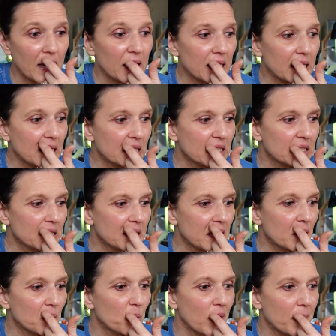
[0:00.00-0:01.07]
either
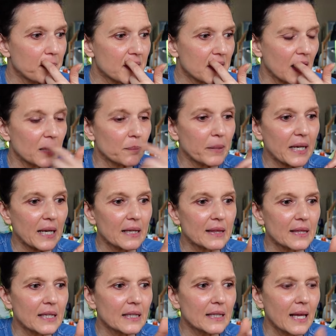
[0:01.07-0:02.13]
their website, but I
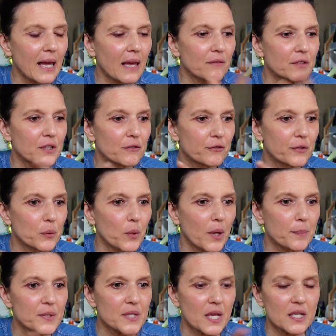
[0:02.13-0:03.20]
think they have different
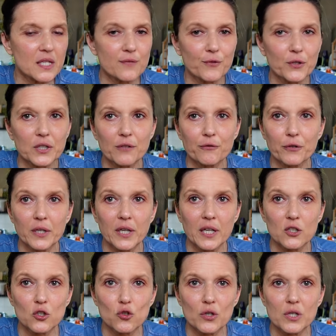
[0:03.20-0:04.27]
websites for different
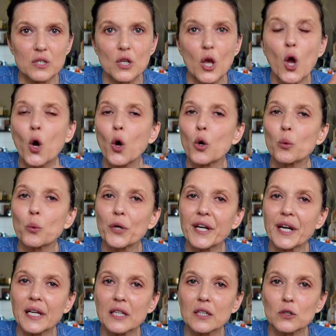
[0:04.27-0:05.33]
countries. Or what
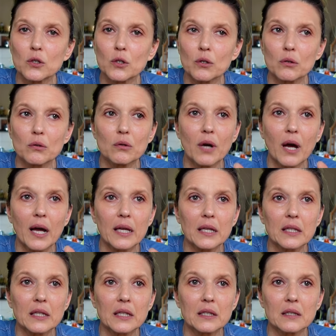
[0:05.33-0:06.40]
I can do, I
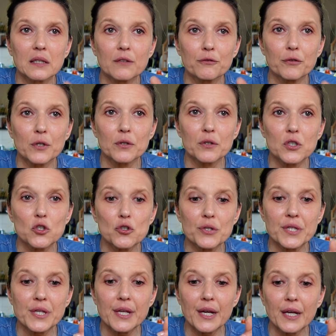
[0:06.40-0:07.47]
can, if you're
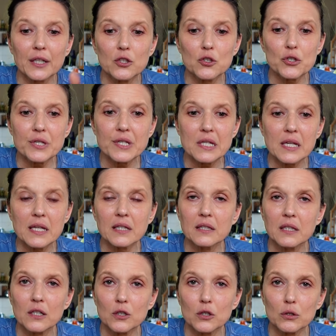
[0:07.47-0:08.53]
interested, I can just link
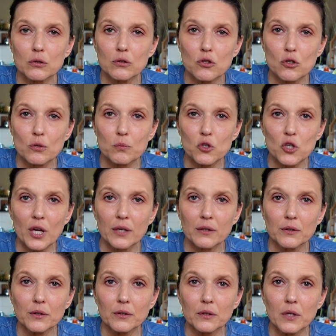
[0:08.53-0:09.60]
their YouTube
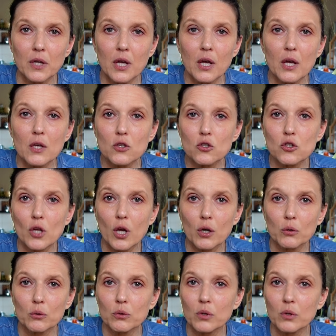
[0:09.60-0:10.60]
channel. So